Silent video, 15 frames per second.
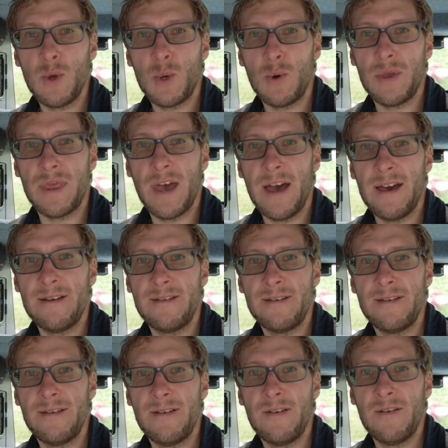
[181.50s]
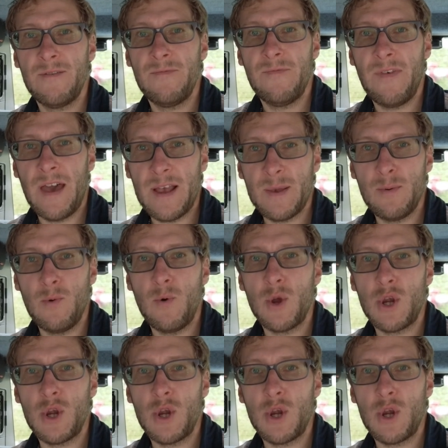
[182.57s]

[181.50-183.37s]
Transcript: you enjoyed that. Thanks for